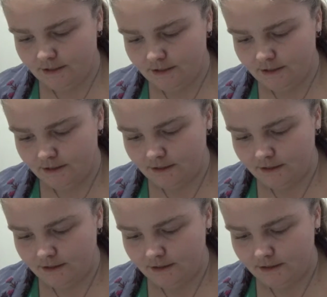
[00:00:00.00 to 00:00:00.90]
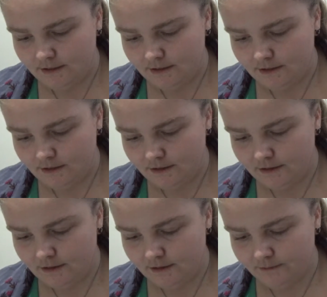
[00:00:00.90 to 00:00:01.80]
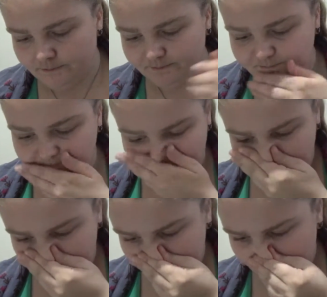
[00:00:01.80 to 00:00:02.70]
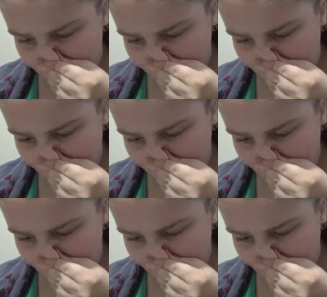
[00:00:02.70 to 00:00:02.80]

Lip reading: (silence)